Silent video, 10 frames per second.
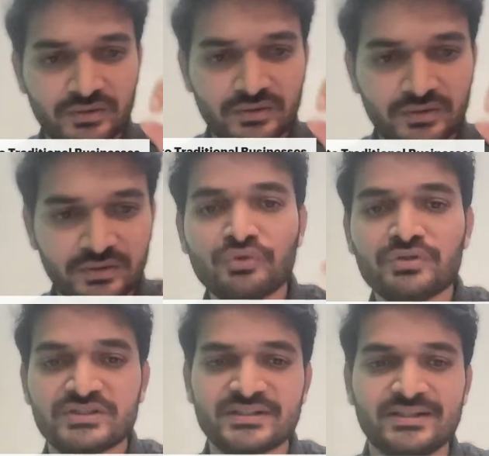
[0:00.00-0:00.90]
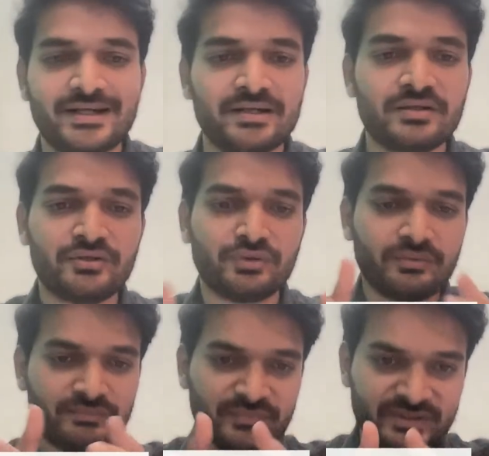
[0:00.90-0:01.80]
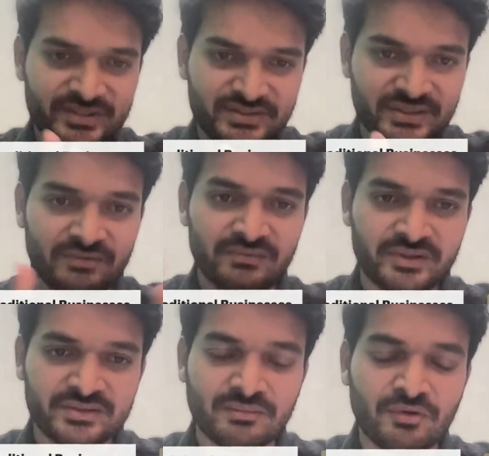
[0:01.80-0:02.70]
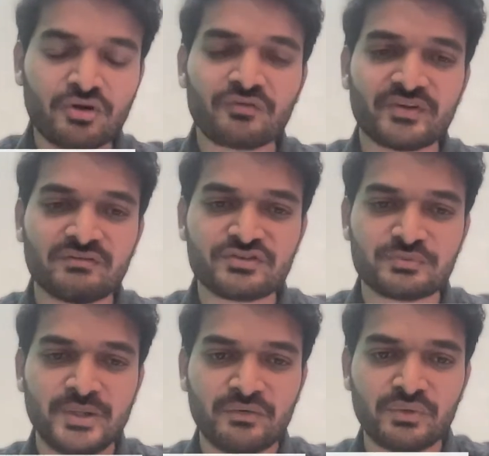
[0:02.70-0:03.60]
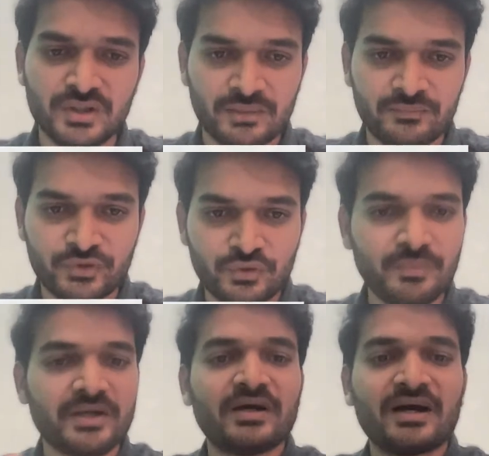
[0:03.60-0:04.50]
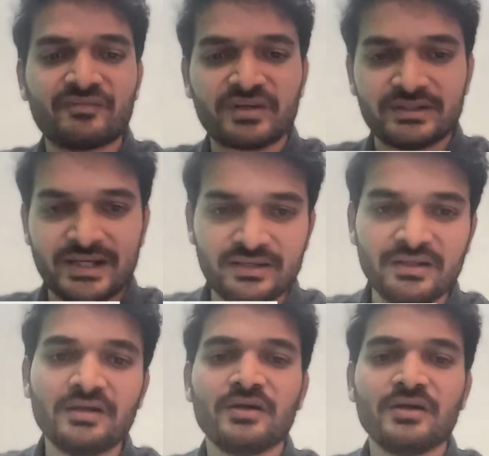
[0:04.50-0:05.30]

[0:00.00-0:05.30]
you could say that this amount of investment would come through, but after that